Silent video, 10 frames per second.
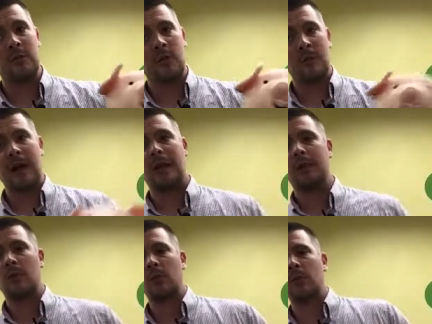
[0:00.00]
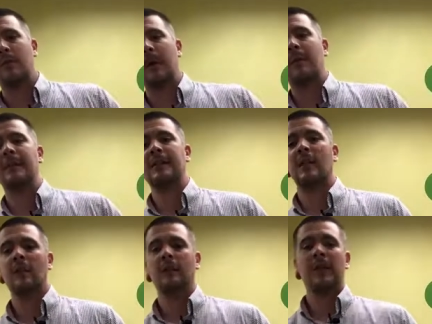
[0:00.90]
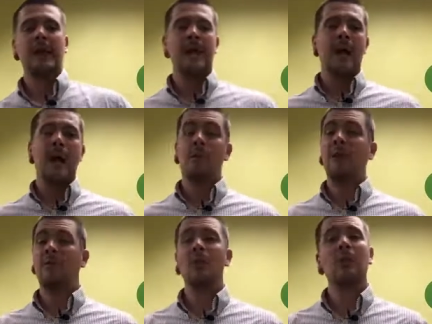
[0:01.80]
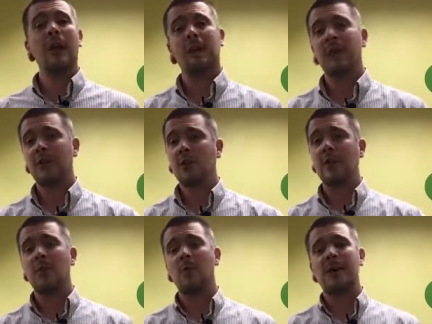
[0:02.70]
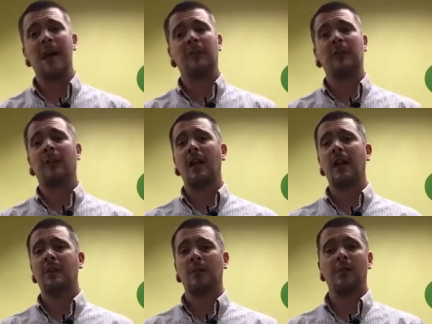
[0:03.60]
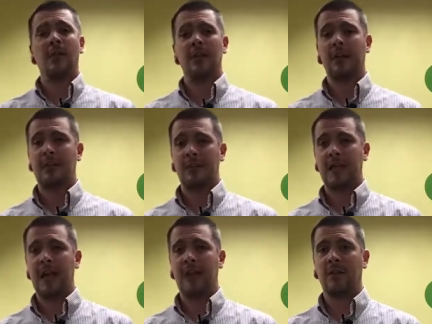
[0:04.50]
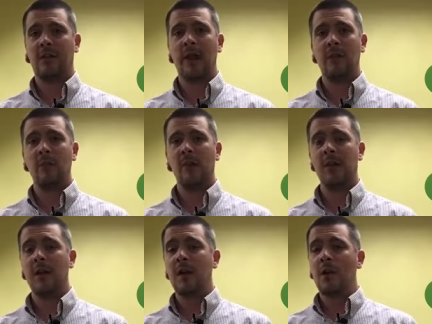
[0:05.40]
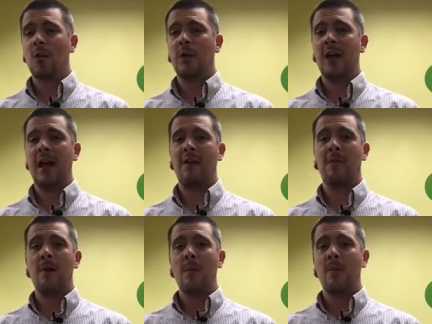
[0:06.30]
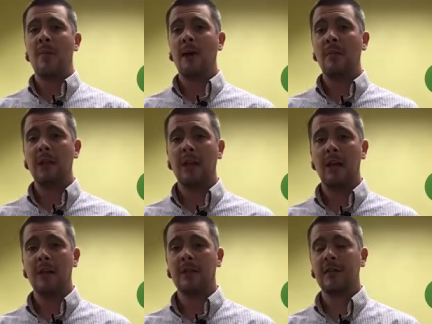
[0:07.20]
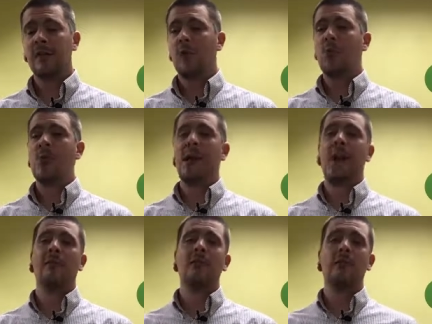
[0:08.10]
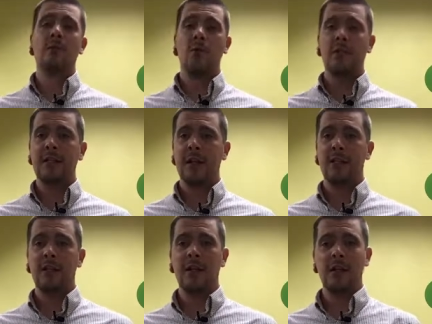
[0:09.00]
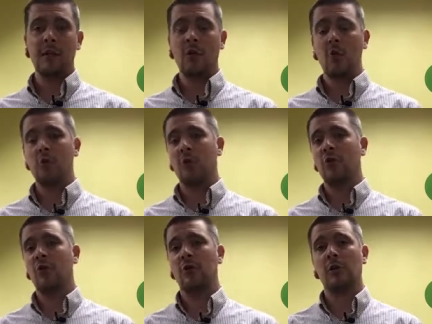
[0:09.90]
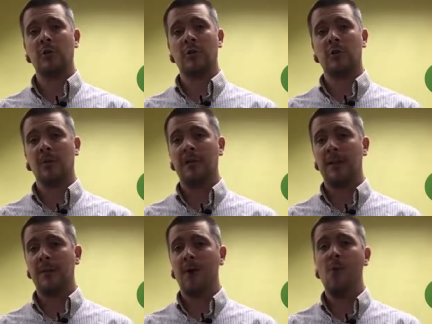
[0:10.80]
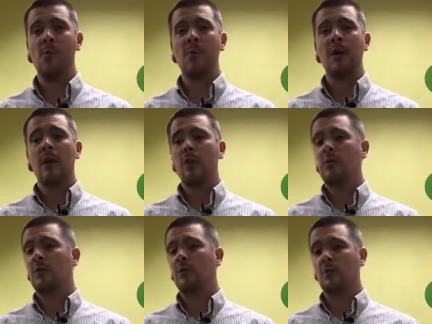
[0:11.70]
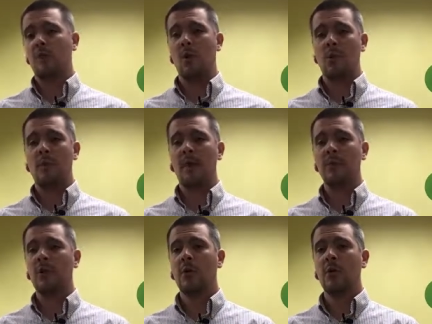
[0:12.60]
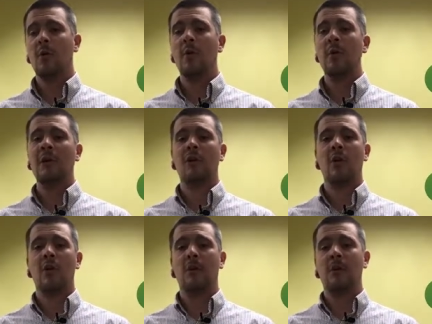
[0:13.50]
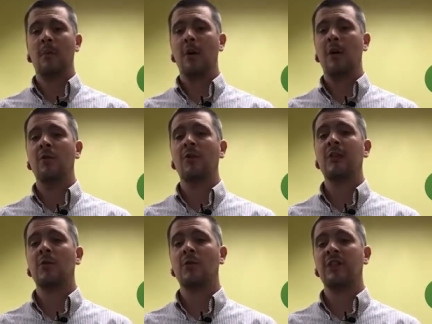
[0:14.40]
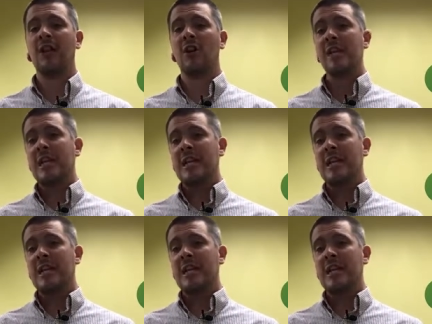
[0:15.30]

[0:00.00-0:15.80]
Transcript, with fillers: so I'm back in the room by myself. Um, if you like that story, we have lots of fairy tales at the library. We have puppet kits. We have story time kits, so you can do your own story time at home. You can do your own puppet show at home. It's all in the Barden Resource Center